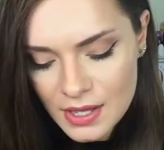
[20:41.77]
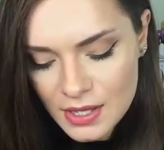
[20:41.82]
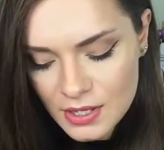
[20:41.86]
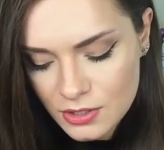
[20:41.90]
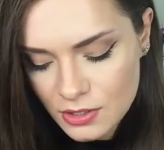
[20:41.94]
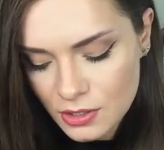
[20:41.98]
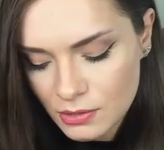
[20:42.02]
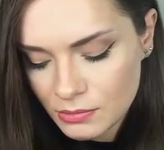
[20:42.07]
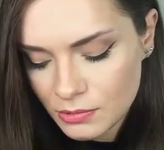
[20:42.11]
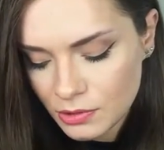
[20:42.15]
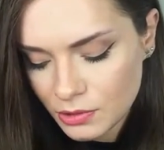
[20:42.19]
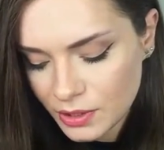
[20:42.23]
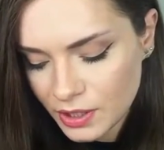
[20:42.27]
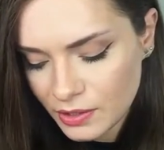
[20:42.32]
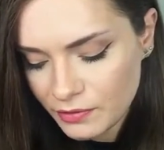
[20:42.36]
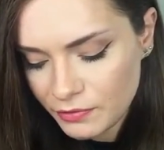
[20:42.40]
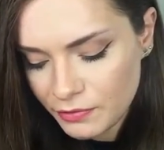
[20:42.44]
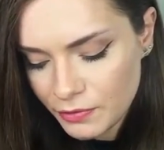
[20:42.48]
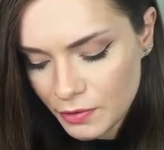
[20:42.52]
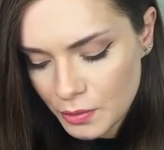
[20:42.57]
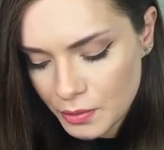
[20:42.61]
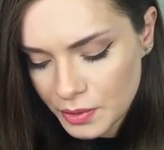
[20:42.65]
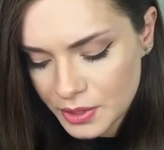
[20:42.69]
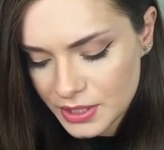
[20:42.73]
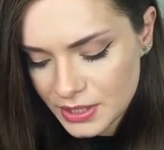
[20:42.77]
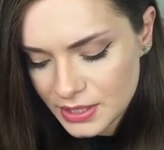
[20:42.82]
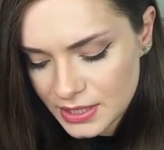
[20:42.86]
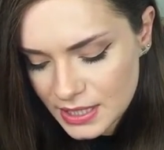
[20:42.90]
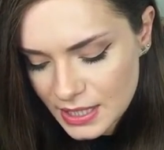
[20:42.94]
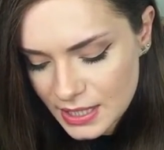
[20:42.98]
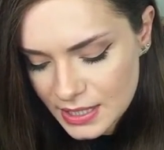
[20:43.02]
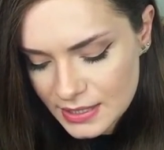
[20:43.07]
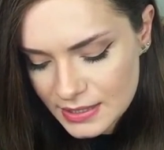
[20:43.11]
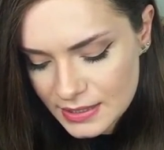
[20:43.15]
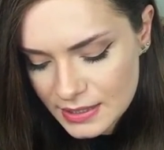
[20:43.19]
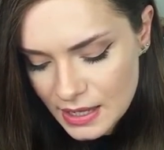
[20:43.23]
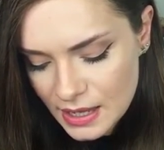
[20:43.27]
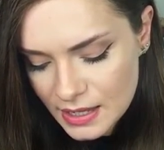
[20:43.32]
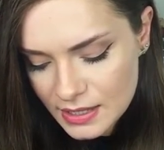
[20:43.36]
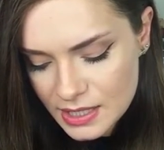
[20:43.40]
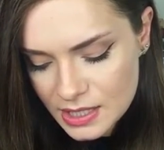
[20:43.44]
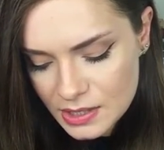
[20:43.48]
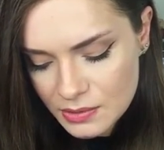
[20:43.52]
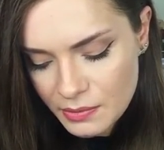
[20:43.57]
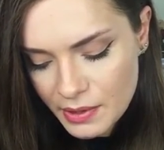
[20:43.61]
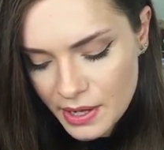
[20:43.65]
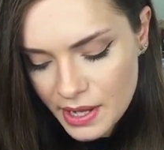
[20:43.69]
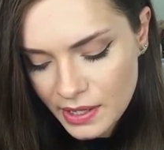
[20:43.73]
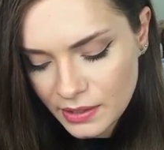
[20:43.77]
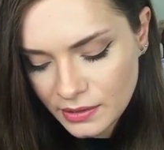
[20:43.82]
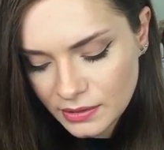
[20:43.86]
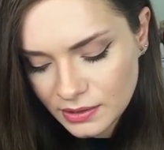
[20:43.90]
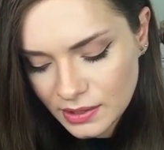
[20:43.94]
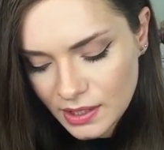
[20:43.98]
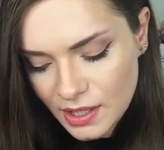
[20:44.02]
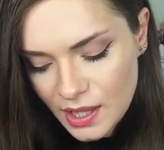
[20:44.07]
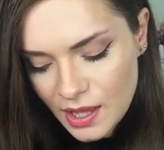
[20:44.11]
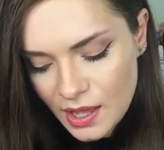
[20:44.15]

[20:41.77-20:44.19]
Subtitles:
So I'm looking forward to test that as well.